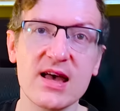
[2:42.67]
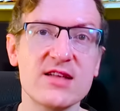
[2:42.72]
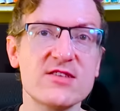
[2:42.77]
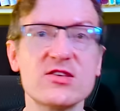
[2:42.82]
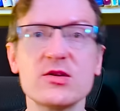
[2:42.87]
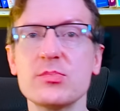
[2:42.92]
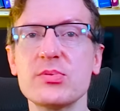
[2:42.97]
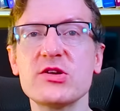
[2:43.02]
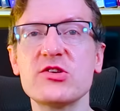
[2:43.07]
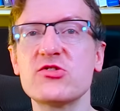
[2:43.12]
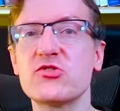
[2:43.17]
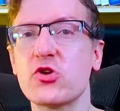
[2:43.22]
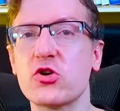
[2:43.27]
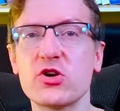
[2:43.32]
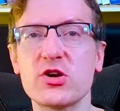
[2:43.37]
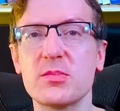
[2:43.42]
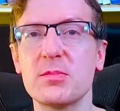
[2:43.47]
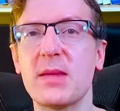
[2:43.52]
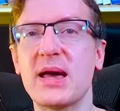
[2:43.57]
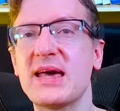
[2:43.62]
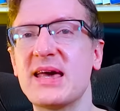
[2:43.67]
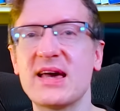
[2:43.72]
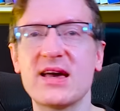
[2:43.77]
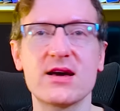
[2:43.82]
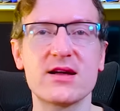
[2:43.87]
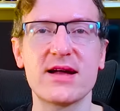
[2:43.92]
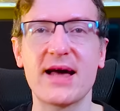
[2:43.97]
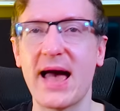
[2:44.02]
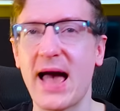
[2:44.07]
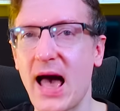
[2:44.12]
and simply started making
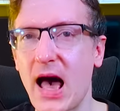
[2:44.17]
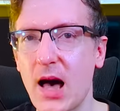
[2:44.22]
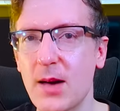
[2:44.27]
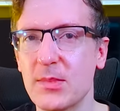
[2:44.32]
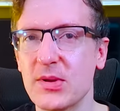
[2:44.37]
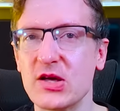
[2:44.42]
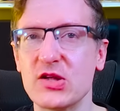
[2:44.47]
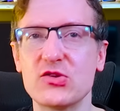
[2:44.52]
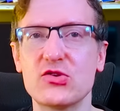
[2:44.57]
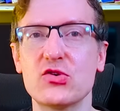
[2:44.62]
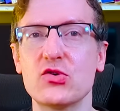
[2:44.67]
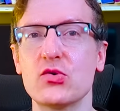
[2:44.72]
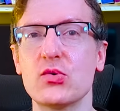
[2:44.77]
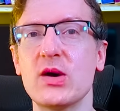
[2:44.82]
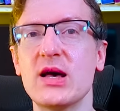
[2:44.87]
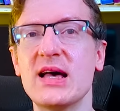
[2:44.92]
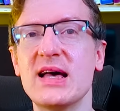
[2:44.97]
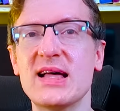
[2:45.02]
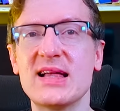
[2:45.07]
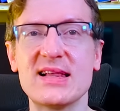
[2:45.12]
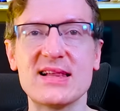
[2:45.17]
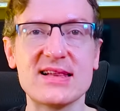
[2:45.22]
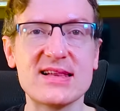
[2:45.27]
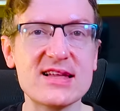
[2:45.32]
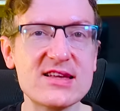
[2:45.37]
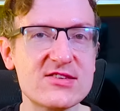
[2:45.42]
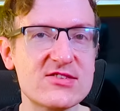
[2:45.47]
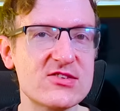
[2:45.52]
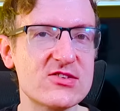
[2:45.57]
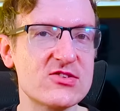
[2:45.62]
it a habit to
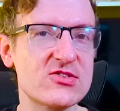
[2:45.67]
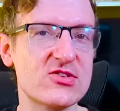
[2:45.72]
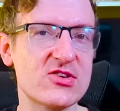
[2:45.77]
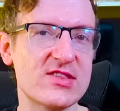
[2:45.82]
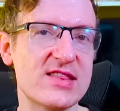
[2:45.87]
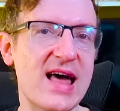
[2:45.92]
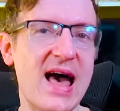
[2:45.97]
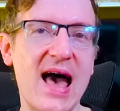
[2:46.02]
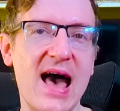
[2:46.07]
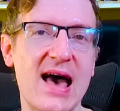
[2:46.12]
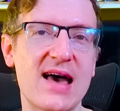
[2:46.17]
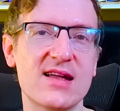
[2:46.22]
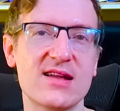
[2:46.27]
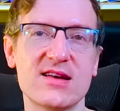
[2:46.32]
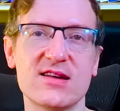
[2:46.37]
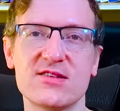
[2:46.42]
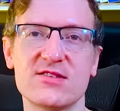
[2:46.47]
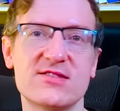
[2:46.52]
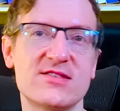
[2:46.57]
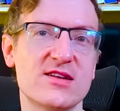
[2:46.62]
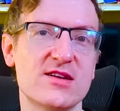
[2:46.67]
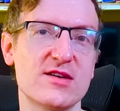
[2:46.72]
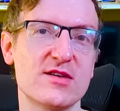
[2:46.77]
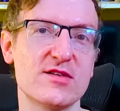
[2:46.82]
listen to that instead